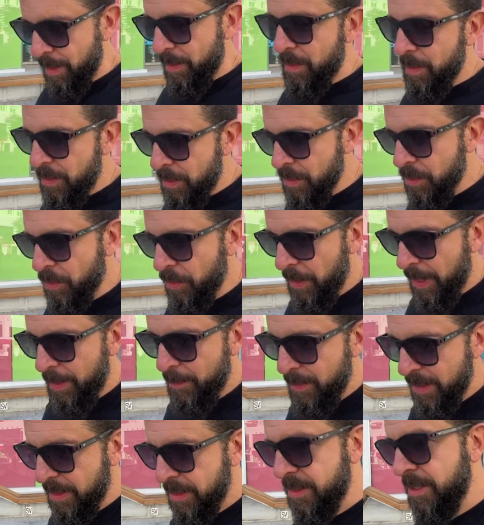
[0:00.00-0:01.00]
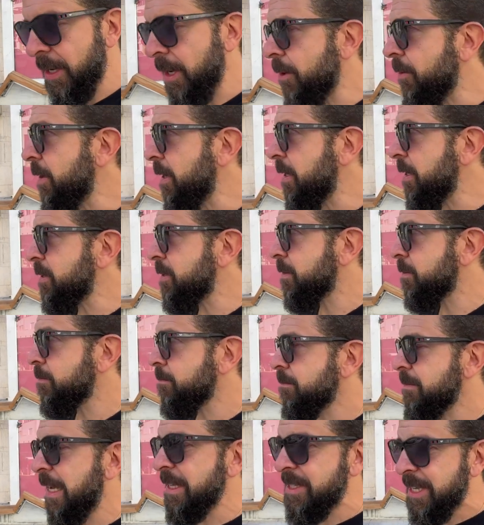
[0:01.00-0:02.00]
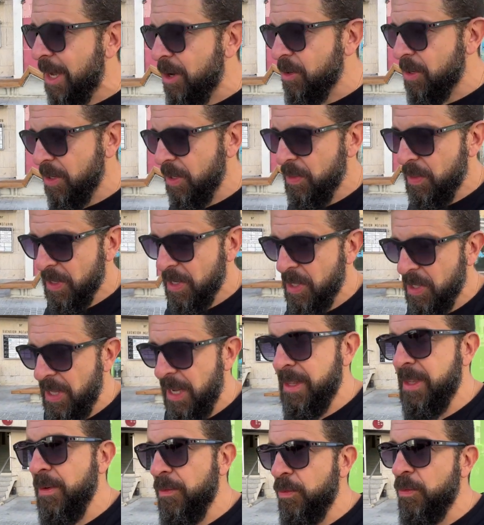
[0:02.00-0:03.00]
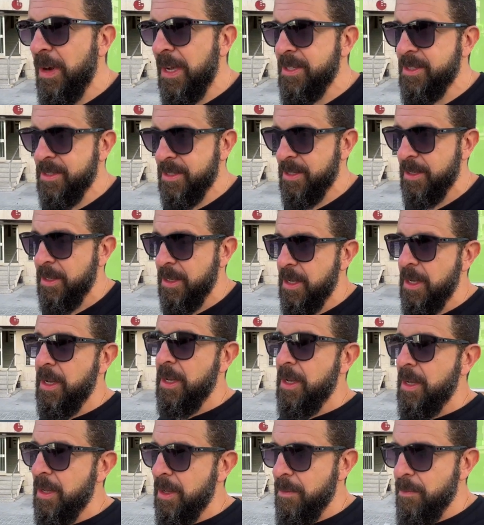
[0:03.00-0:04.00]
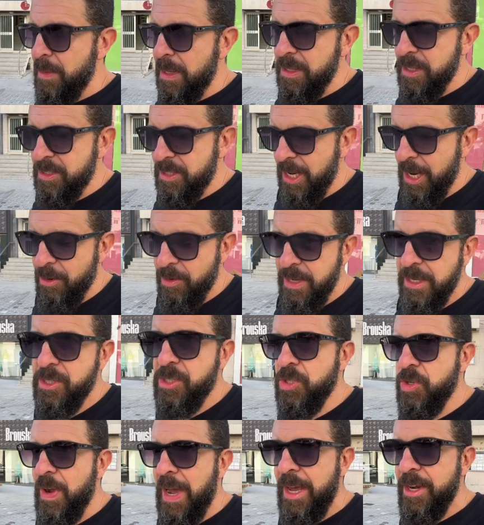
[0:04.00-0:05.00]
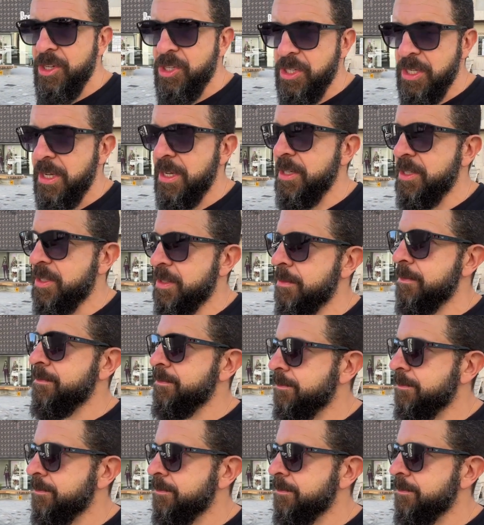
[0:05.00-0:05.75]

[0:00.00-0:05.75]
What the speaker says: Ukraine military is. That's how good the collective West military and strategy is.